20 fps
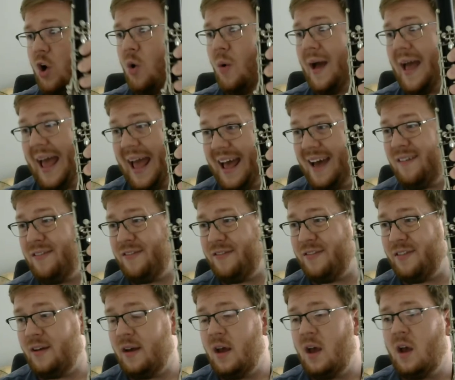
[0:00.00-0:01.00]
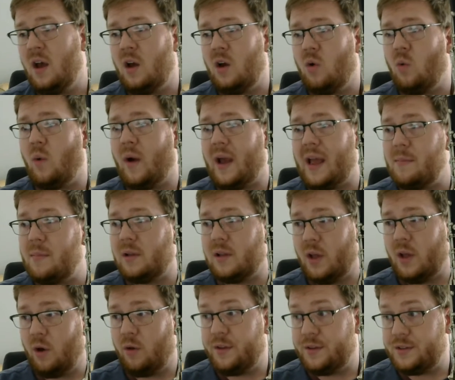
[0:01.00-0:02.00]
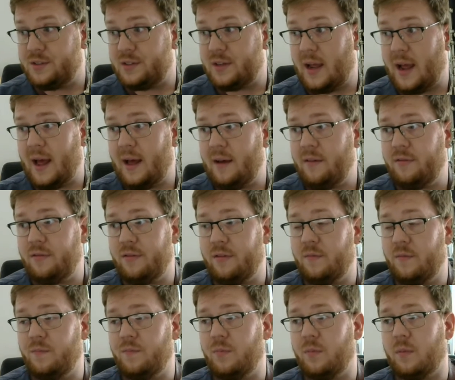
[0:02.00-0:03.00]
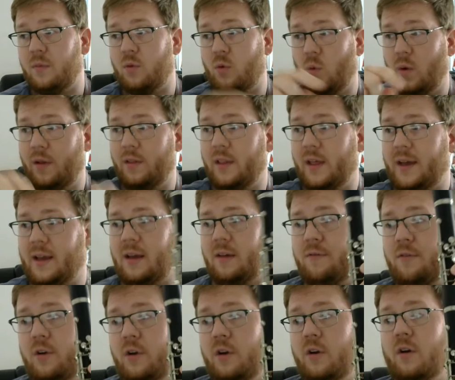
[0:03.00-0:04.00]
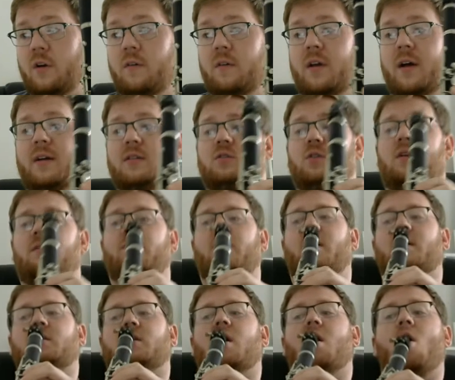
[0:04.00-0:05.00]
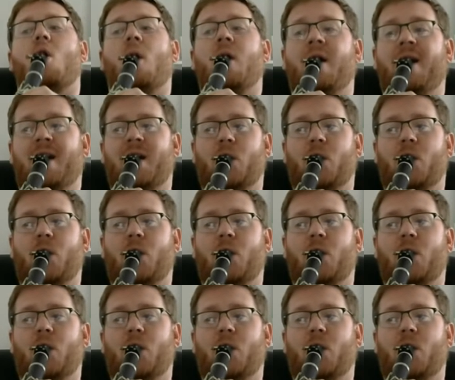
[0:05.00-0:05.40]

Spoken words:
low F way below the staff, the one like for your concert E flat scale.